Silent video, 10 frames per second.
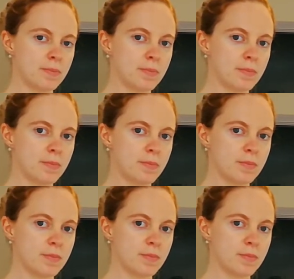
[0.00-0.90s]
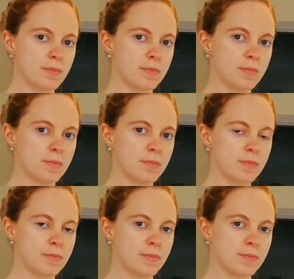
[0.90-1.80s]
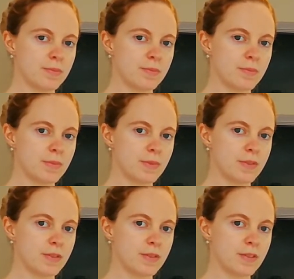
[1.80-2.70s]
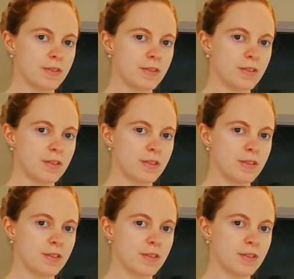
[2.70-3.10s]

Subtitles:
[no speech]